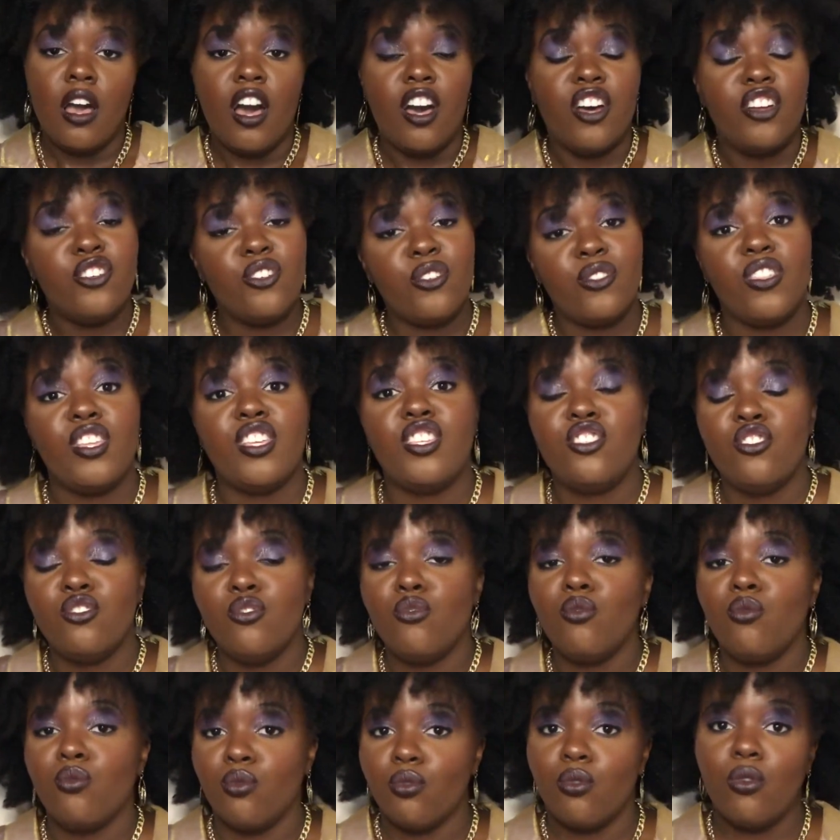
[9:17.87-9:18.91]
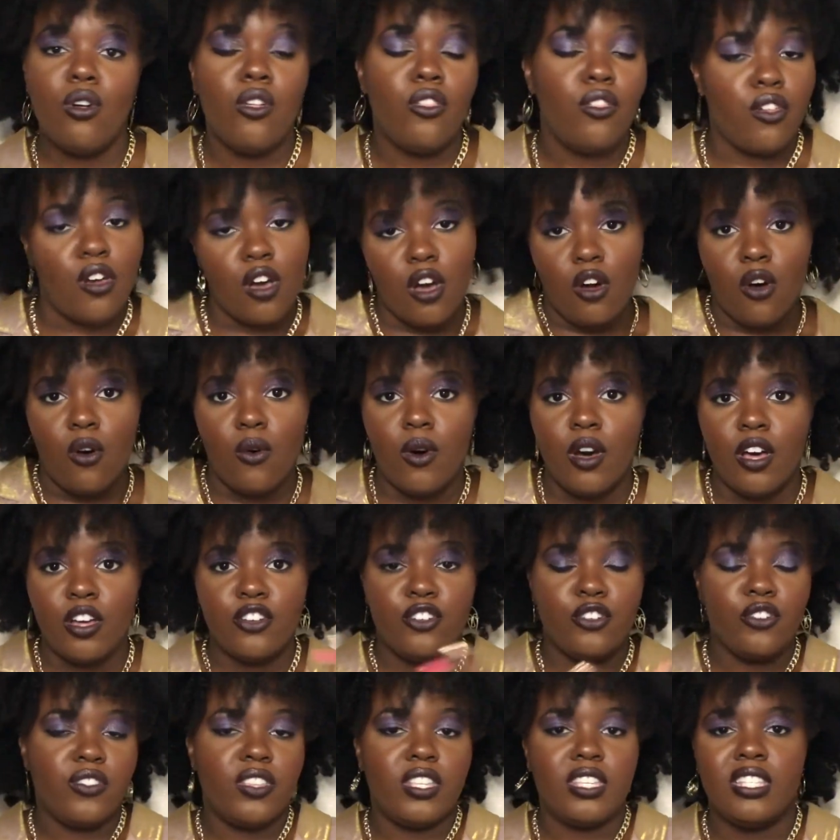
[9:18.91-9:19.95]
Under this new rule though,
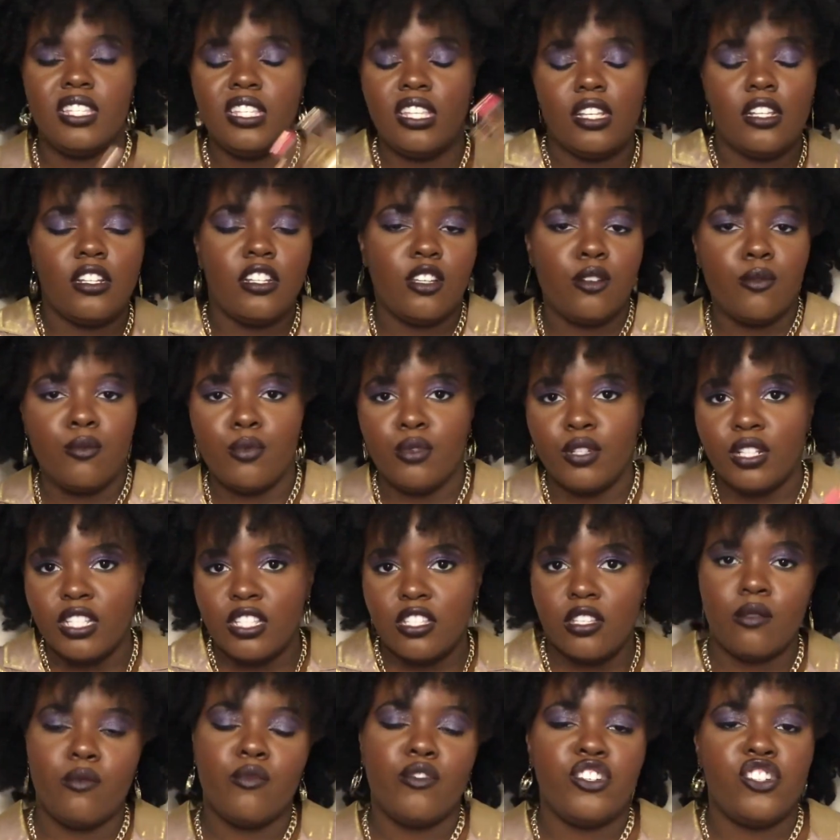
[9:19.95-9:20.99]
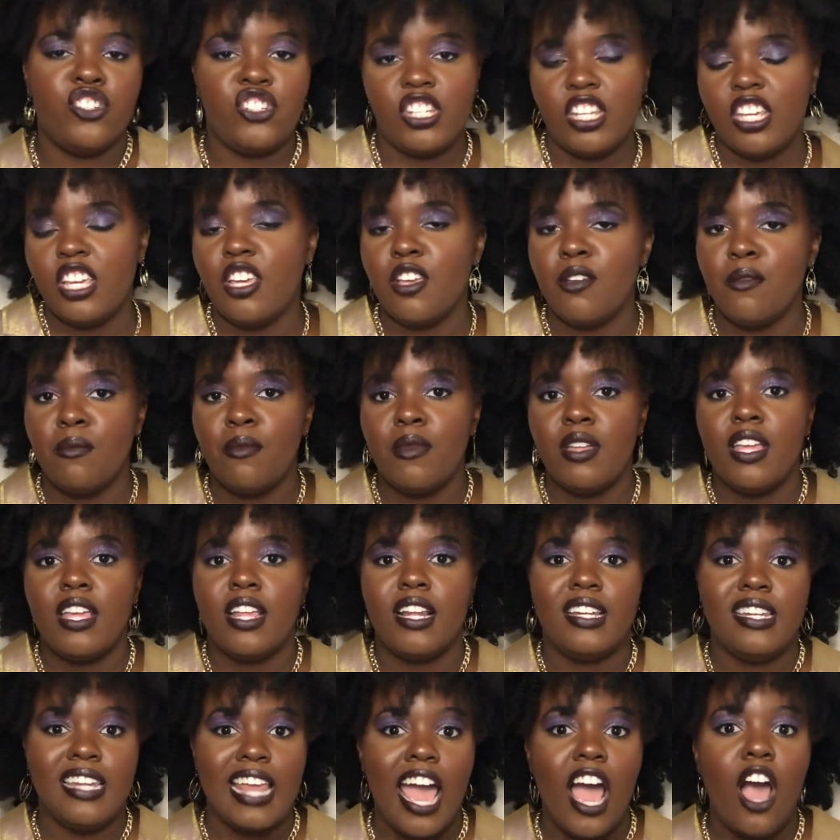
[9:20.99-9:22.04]
under this neoliberalism regime,
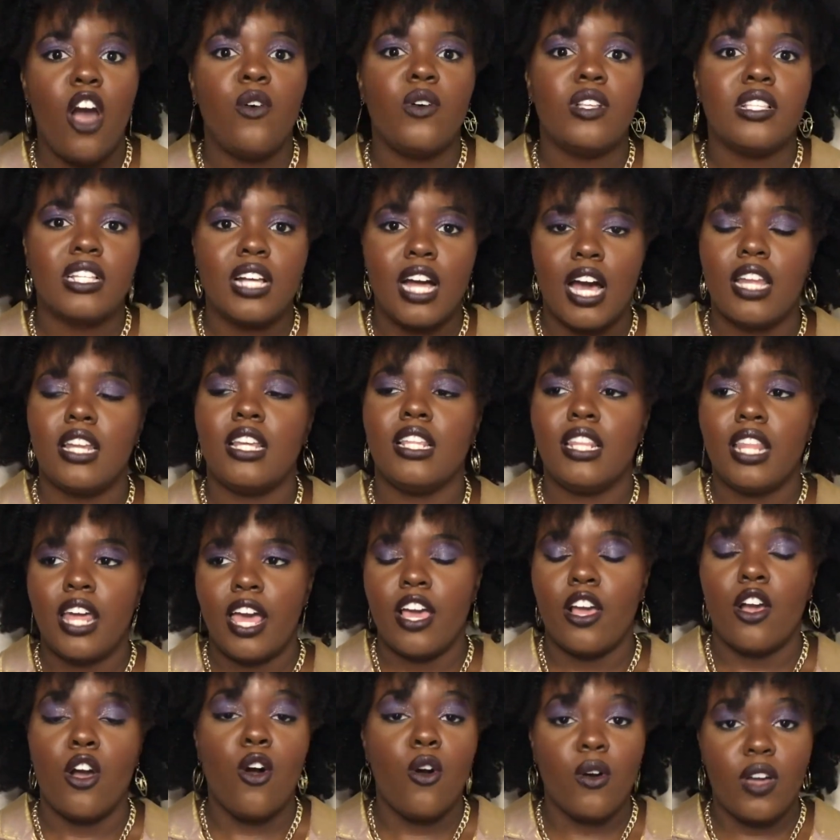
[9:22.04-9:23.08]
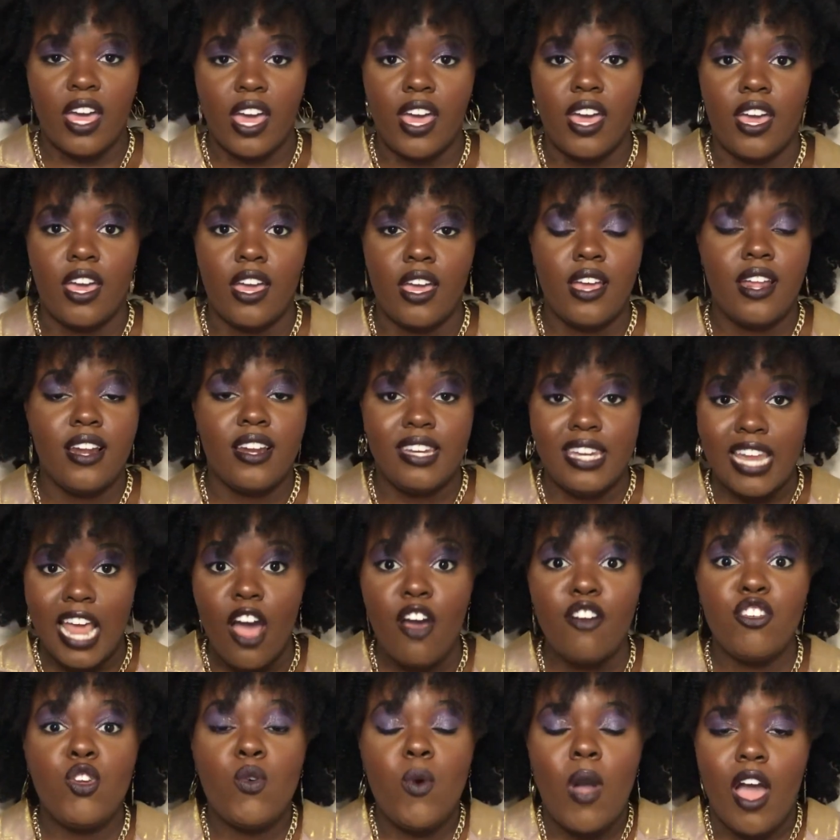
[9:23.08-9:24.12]
now it's kind of like, okay, now
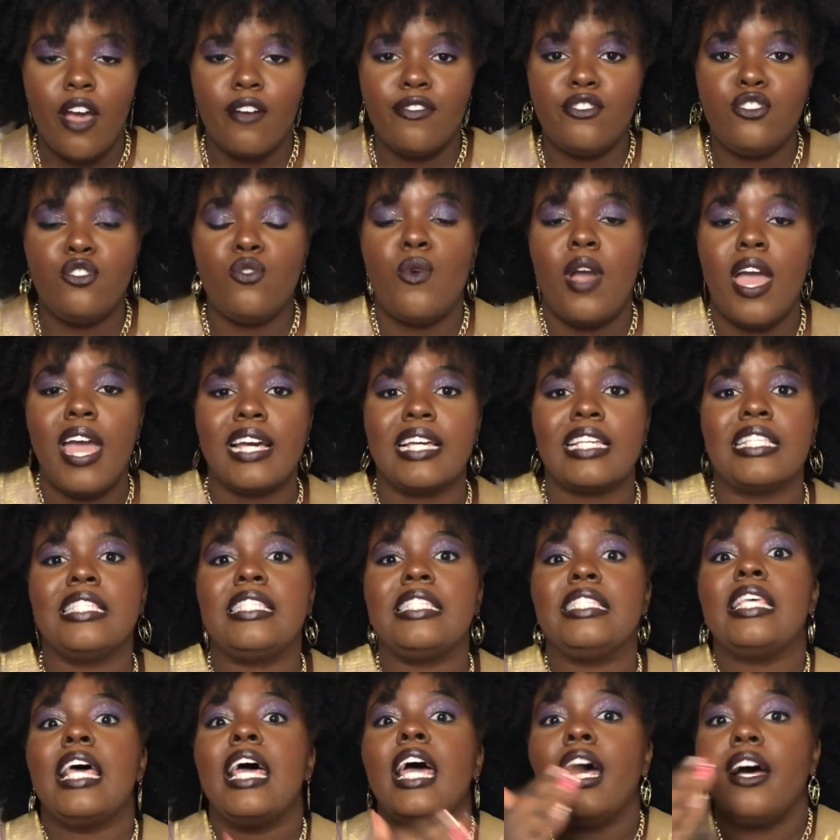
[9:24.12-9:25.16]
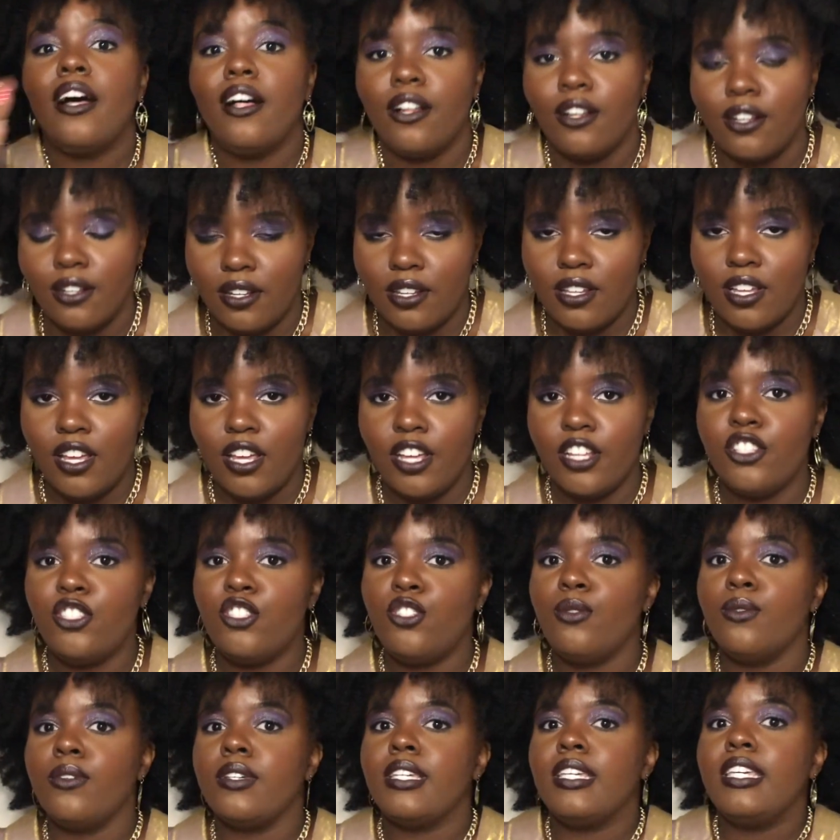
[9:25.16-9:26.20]
you have to excel
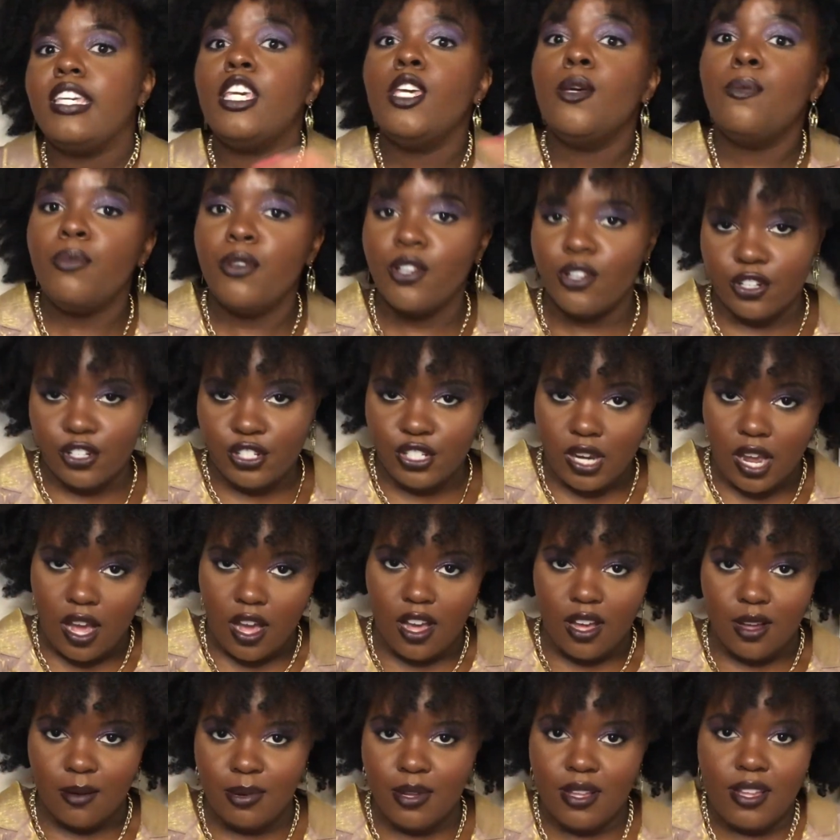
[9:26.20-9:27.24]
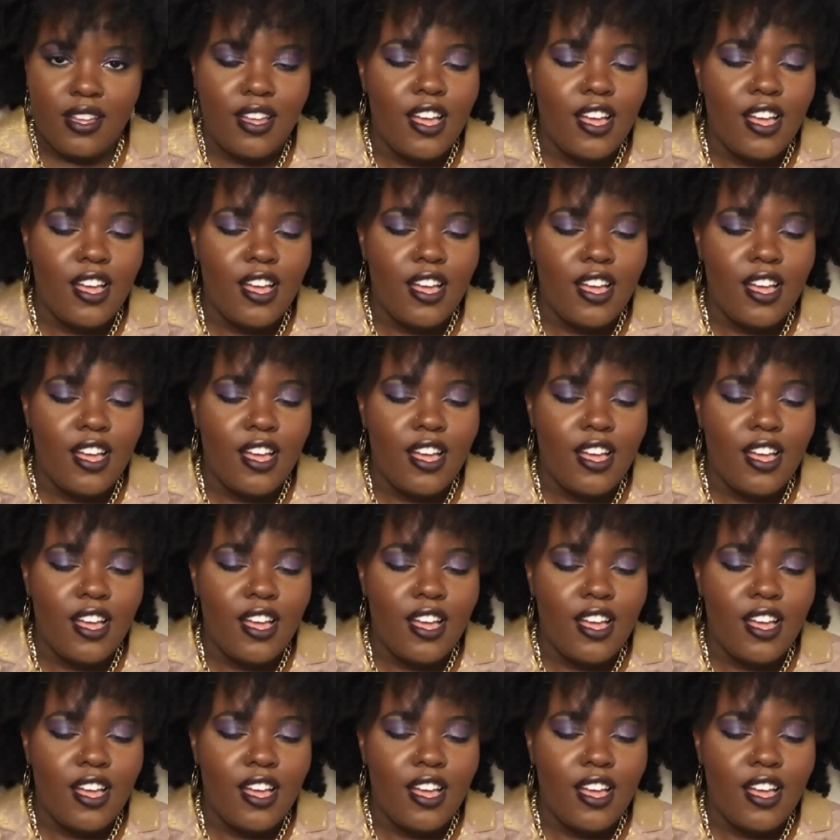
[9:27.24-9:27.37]
to keep your job.